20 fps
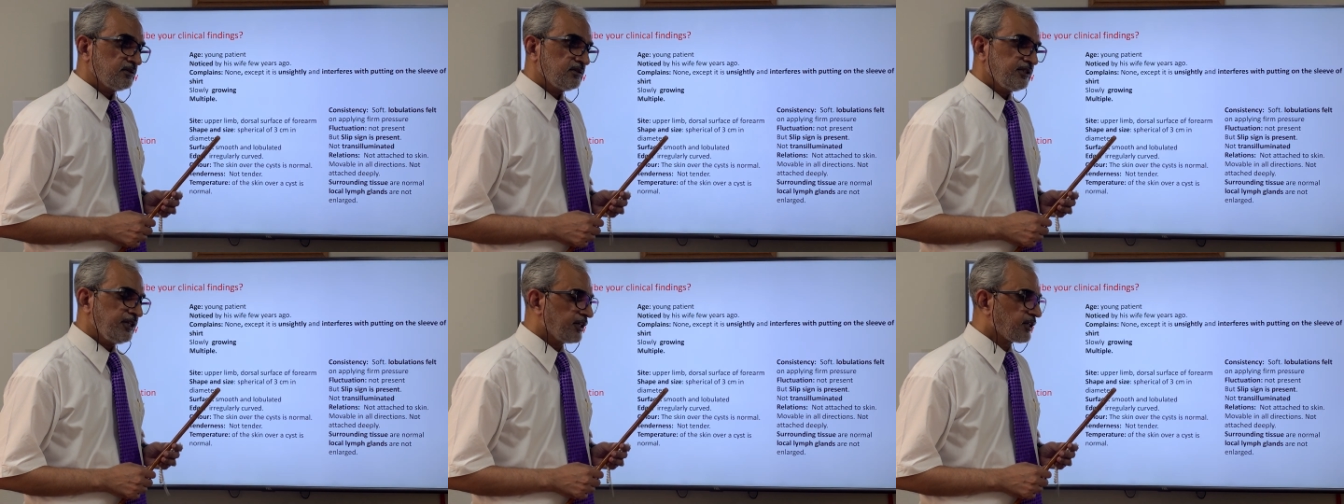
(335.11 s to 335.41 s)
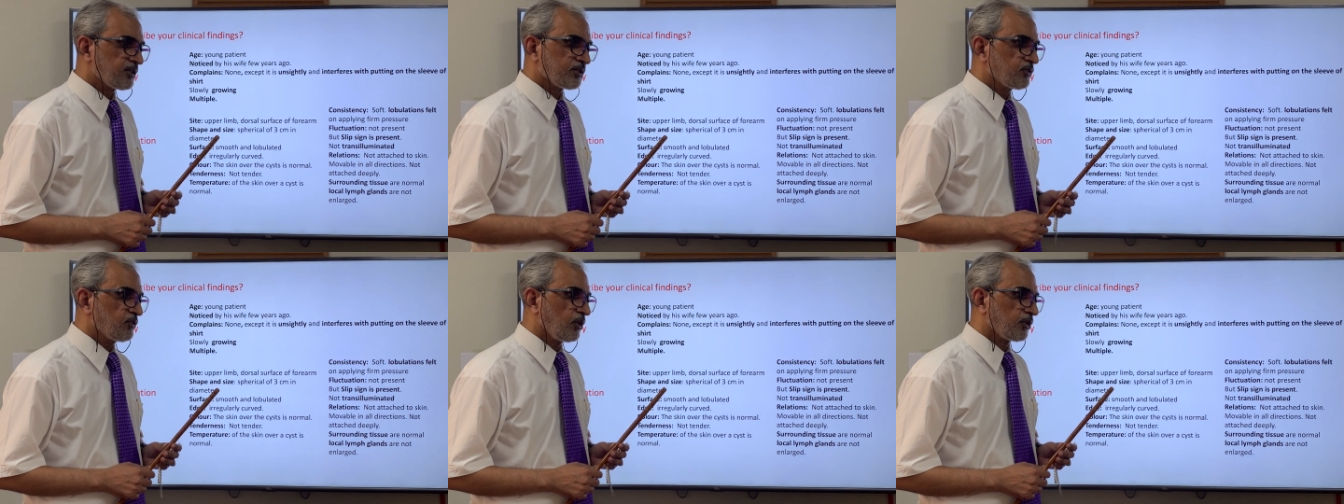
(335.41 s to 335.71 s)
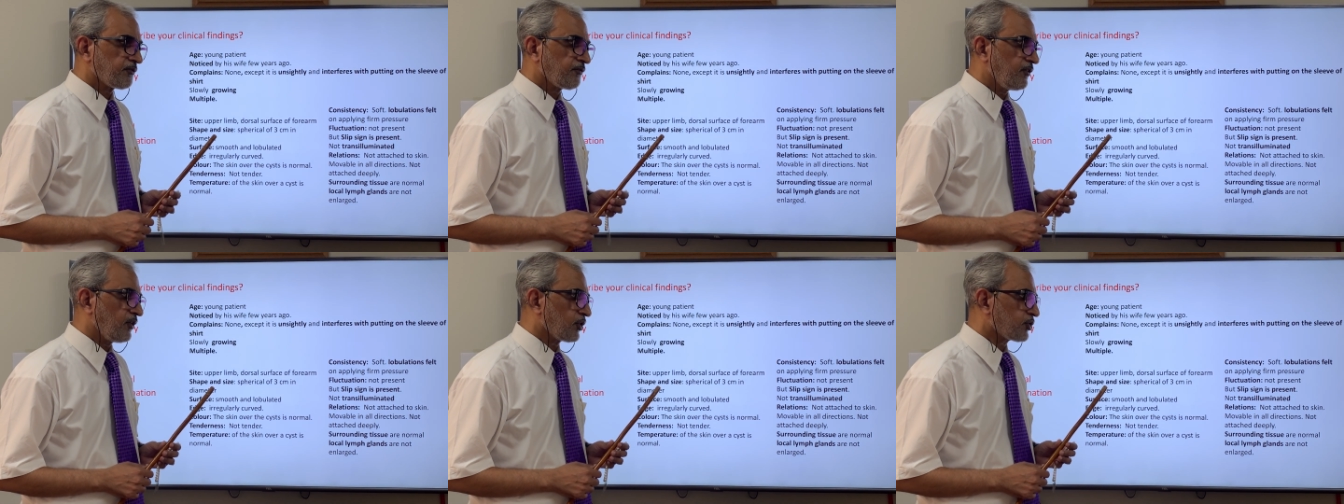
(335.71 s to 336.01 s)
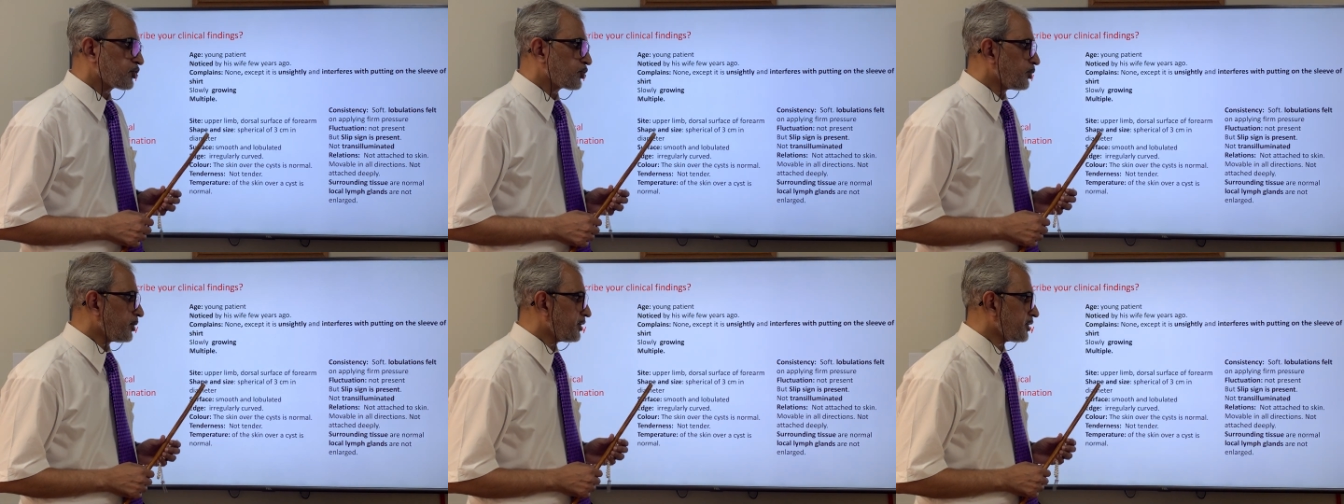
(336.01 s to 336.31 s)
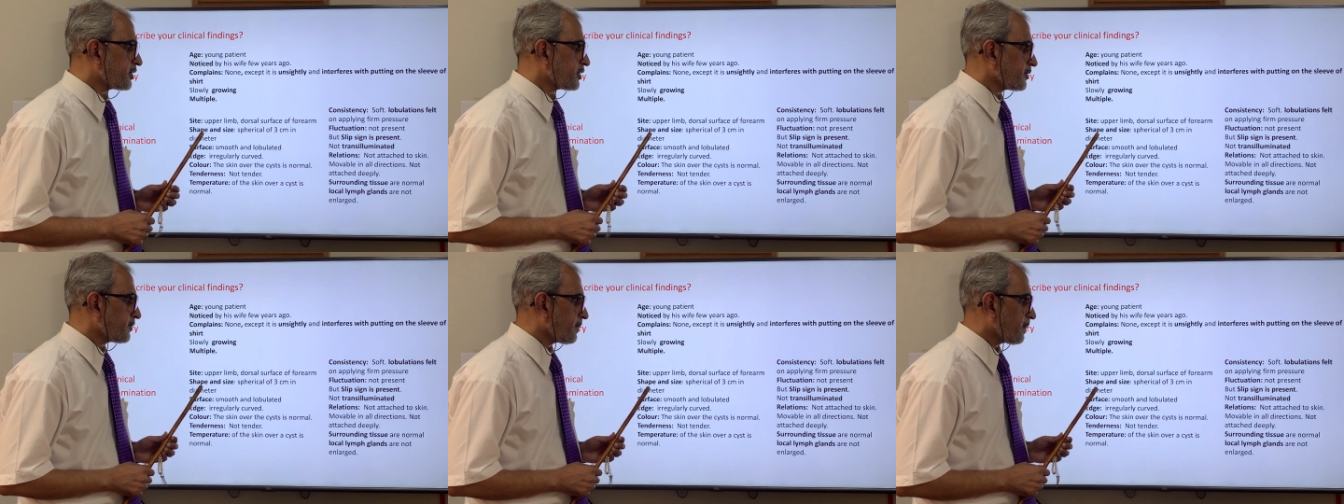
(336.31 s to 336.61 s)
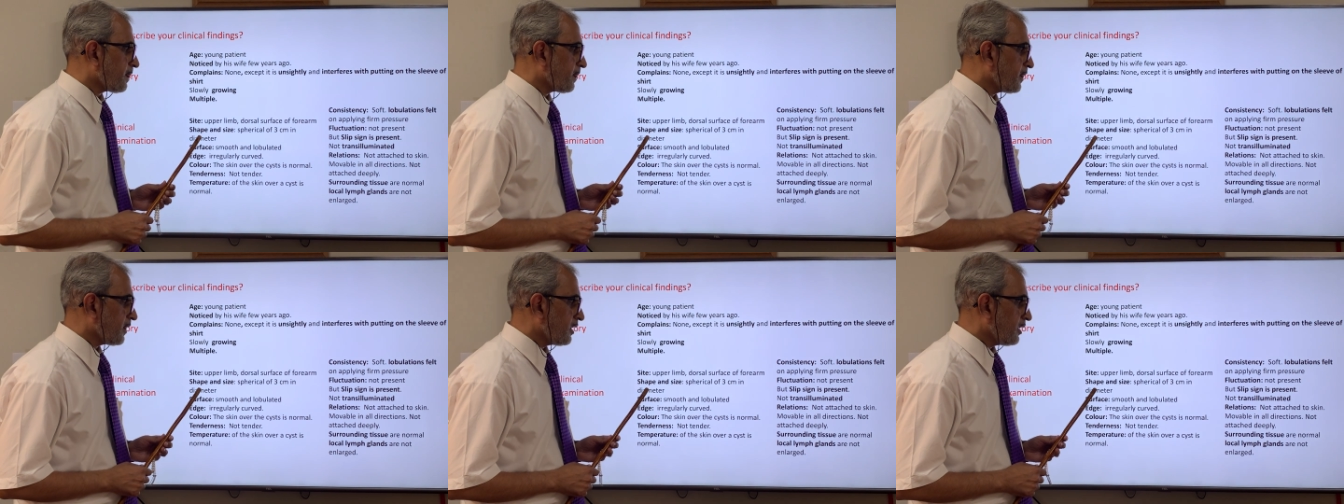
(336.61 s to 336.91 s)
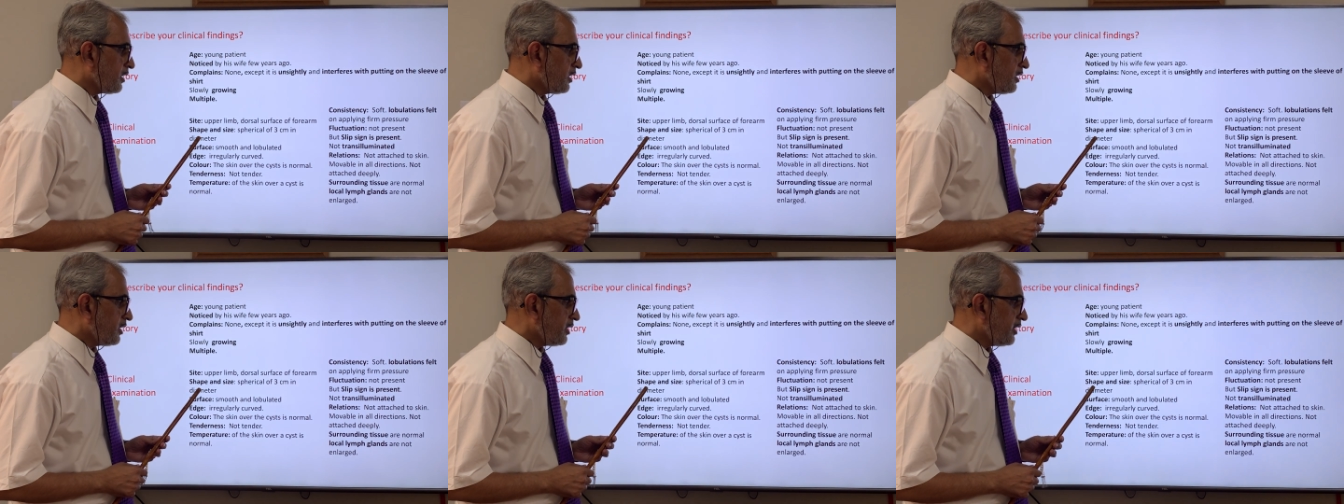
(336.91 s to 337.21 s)
It is not fluctuant.
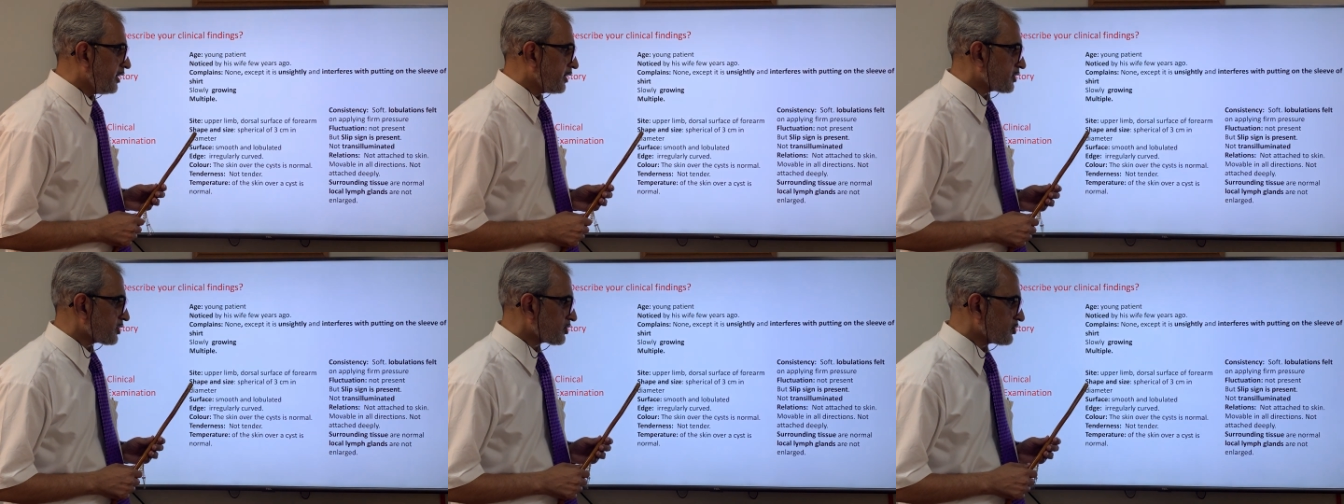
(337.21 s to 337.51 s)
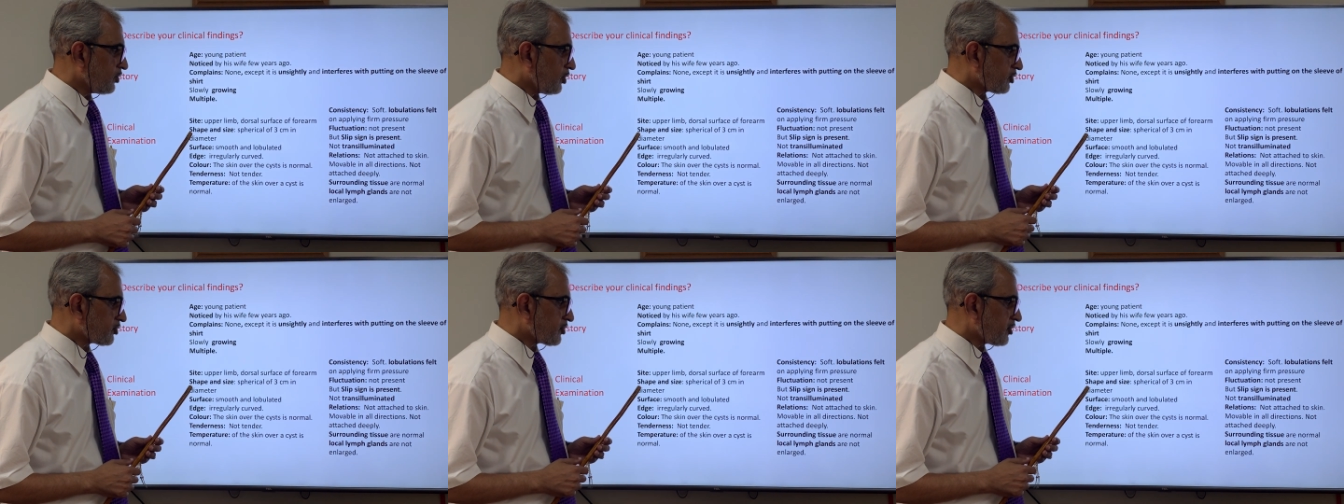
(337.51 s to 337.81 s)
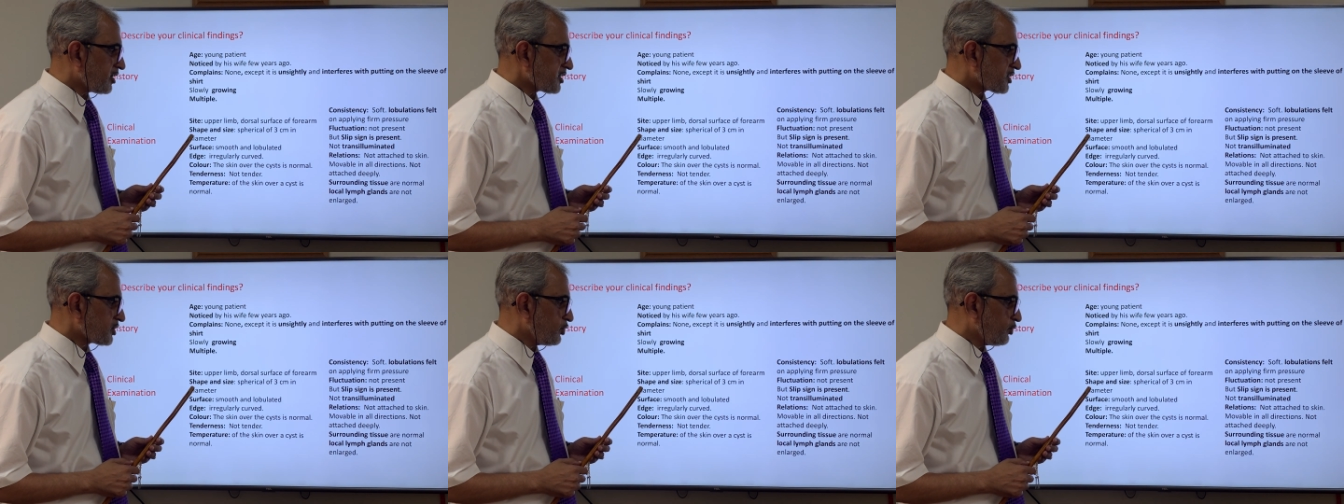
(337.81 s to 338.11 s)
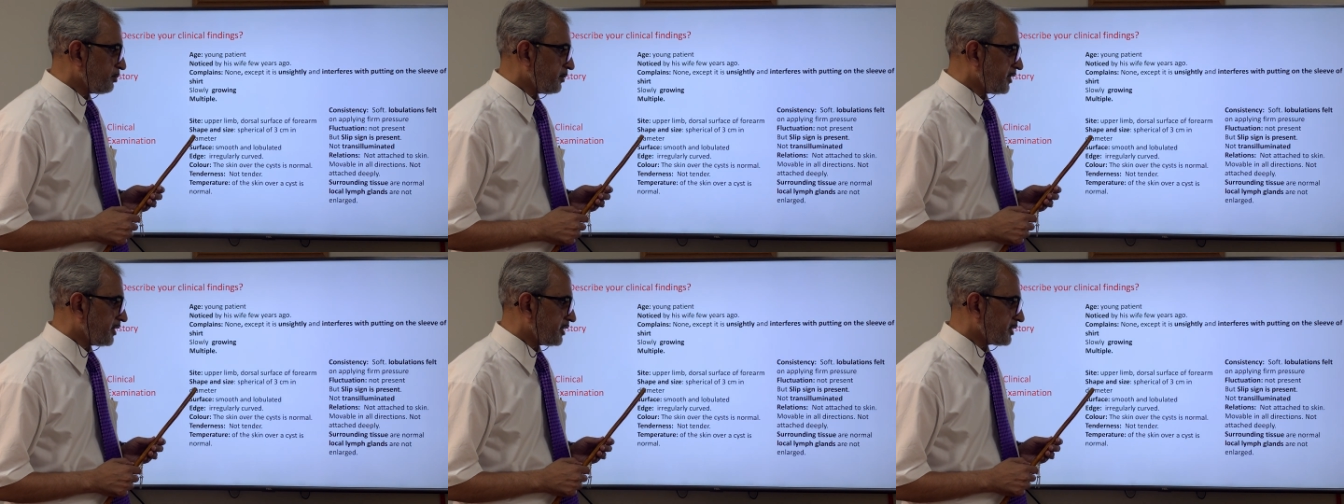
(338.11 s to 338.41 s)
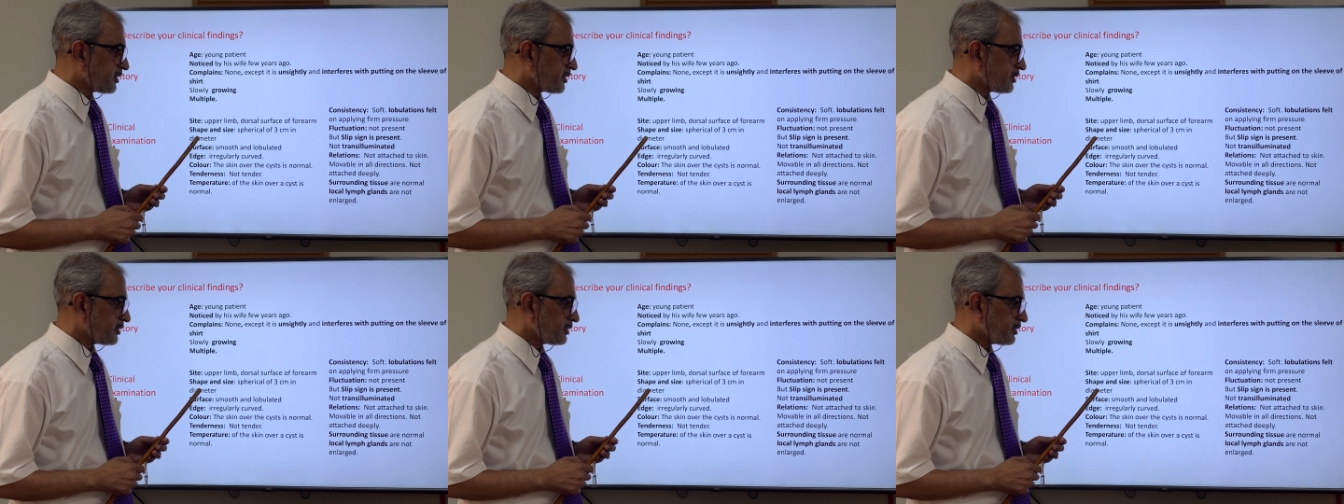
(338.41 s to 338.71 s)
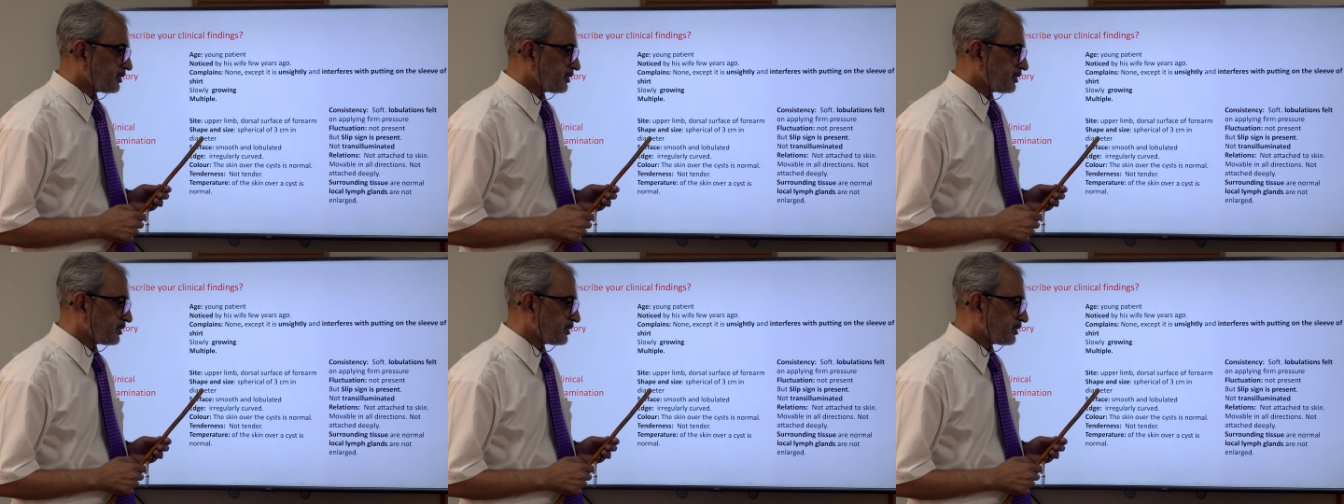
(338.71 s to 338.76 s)
It is not transluminant.